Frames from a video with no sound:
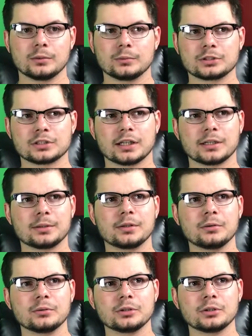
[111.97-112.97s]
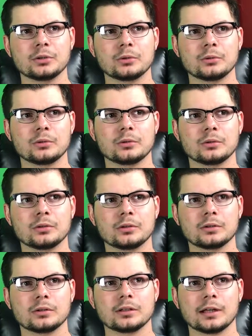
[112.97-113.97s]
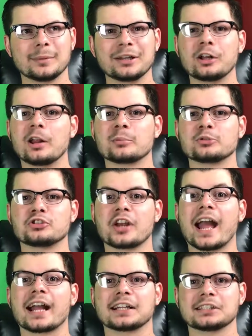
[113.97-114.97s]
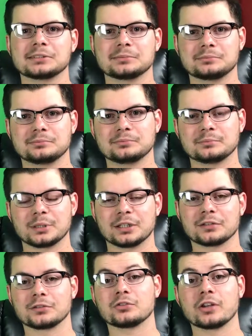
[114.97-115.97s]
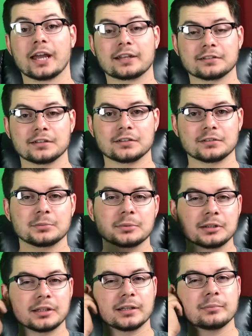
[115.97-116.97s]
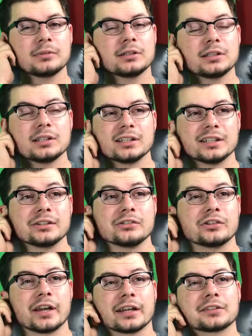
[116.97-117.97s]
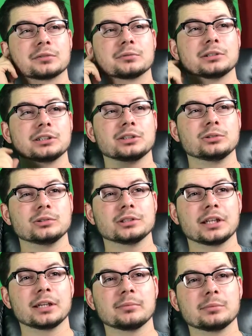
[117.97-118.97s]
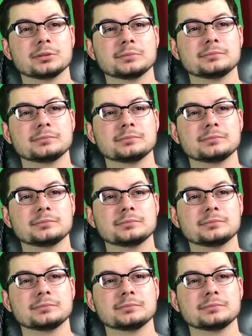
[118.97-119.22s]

Which I don't know. I may call him Jack because Jackson is his middle name and Jack's a really cool name.